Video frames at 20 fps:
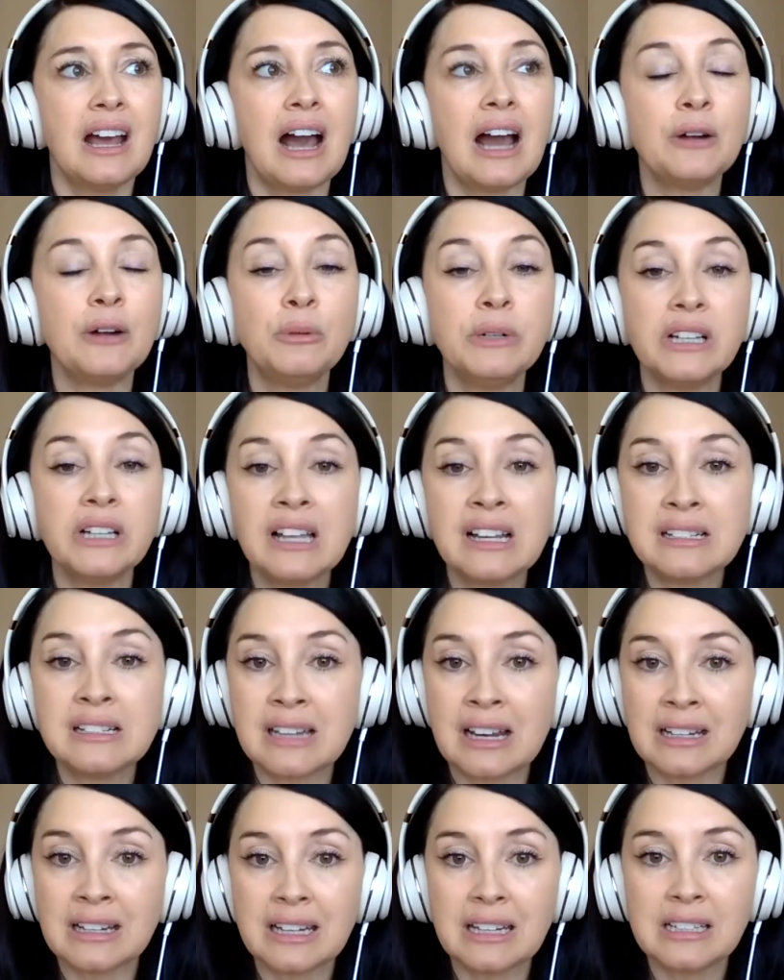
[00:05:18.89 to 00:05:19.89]
I realized
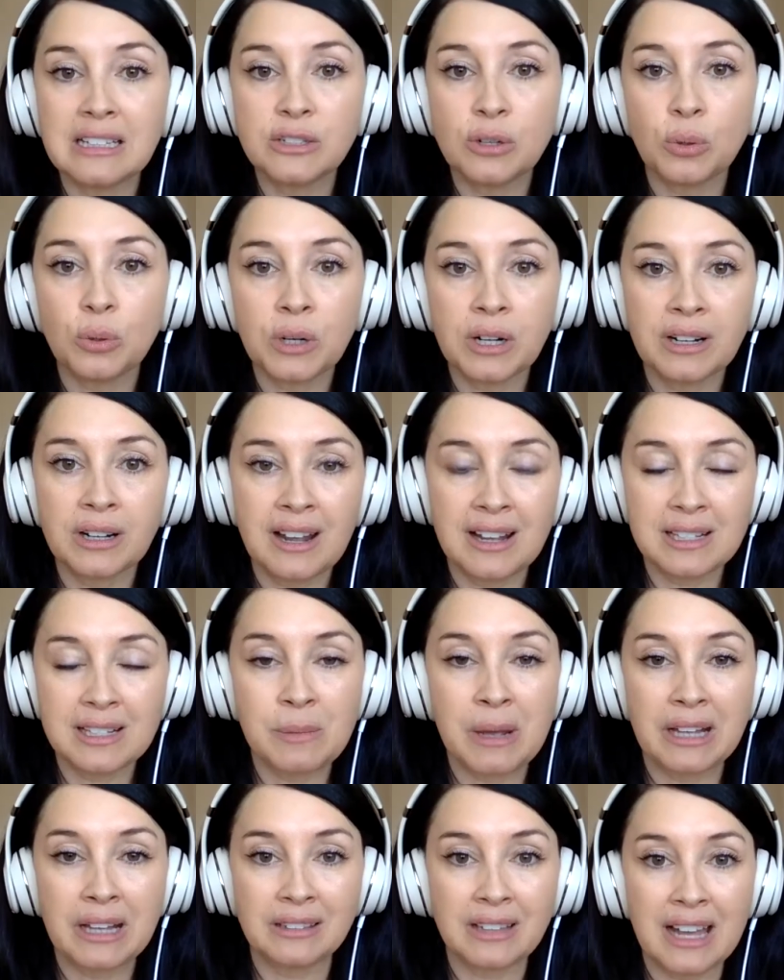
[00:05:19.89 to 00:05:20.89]
I needed to organize
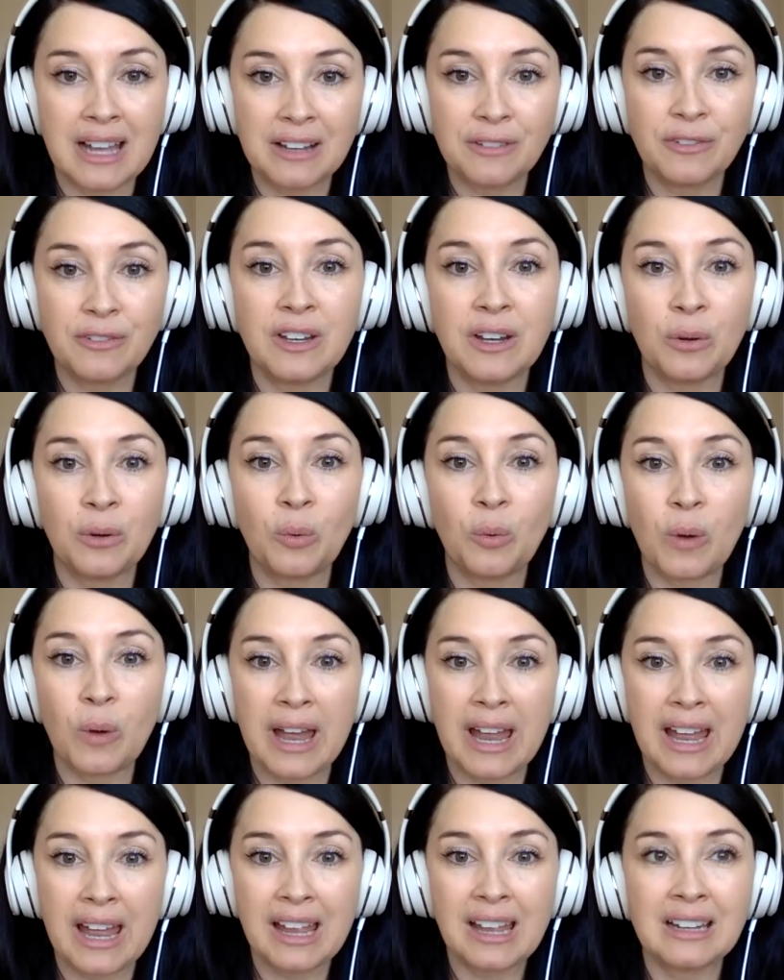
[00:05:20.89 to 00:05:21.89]
my life in a
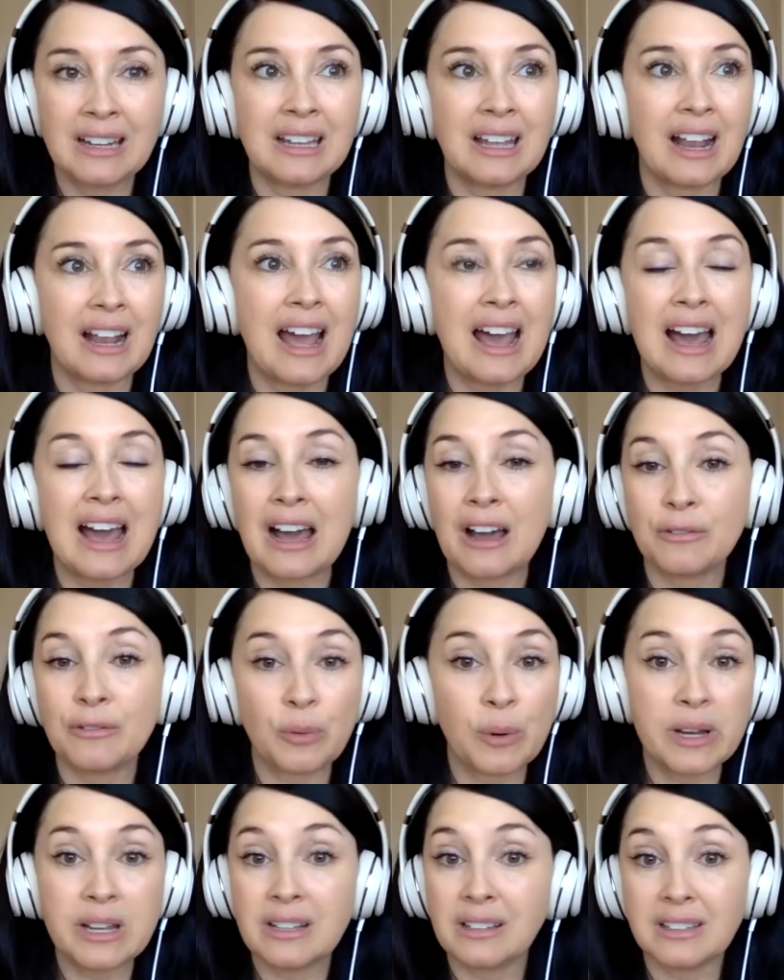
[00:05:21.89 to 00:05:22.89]
way and like have
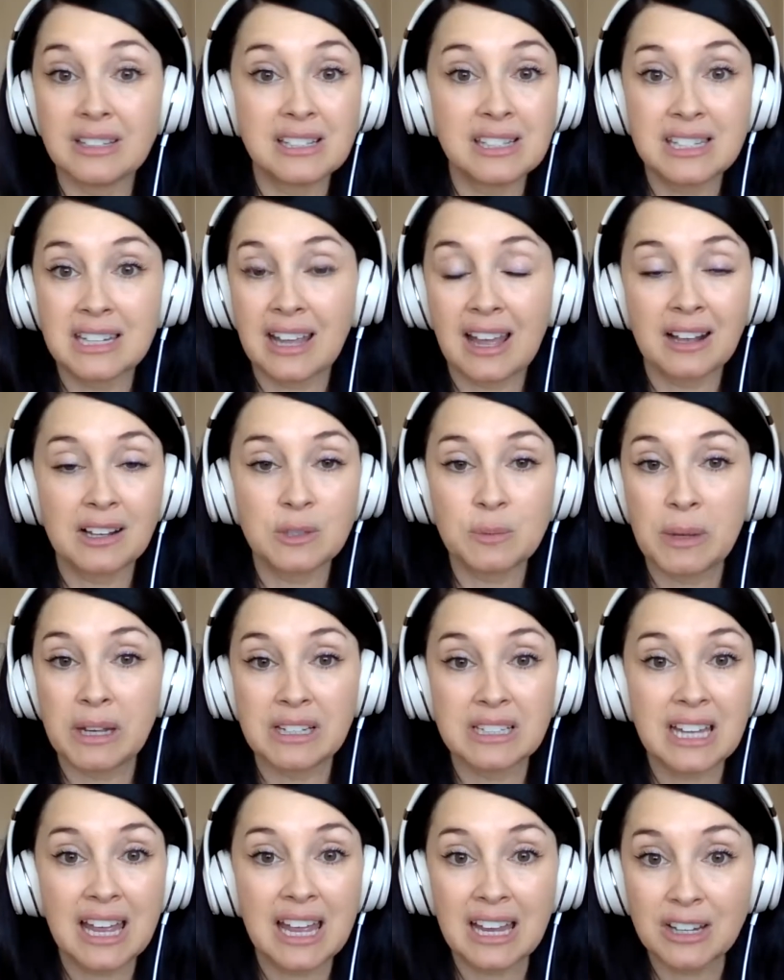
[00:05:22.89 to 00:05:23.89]
realistic
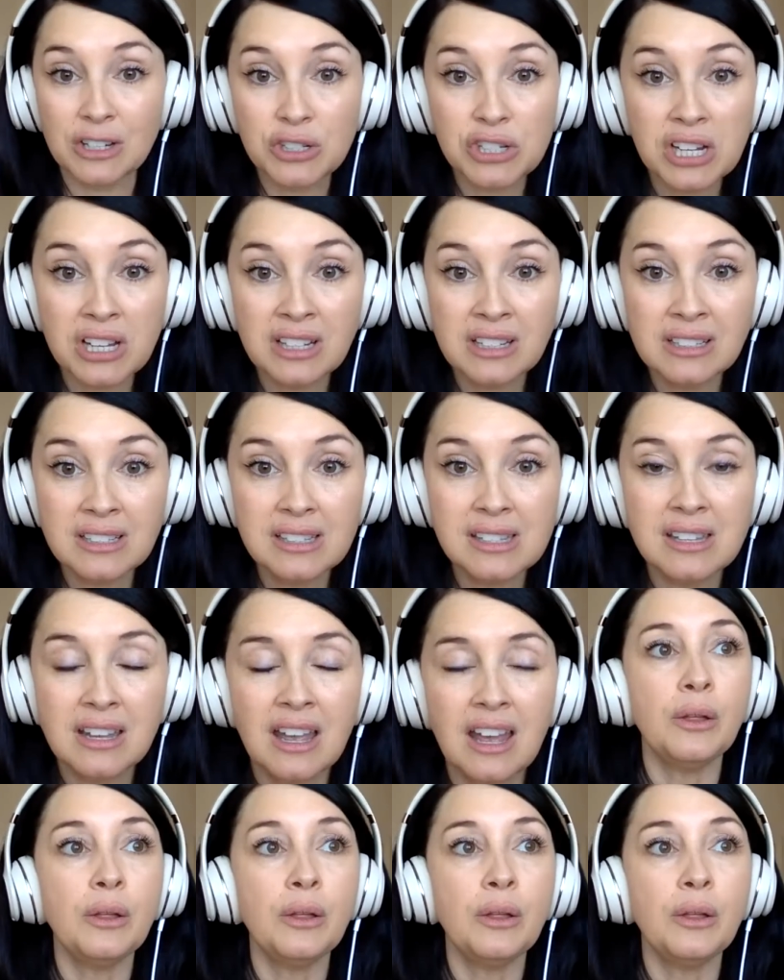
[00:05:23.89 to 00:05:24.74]
expectations.